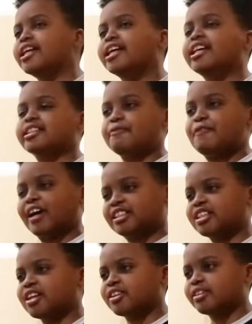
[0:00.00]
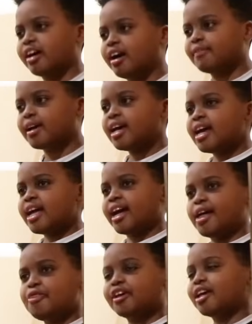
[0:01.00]
needs affection and love, and
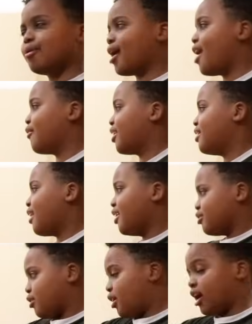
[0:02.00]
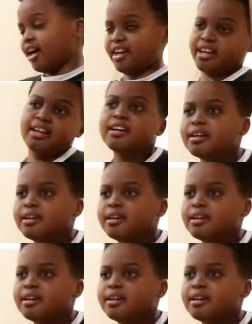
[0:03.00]
I think you would have like a nice good hug.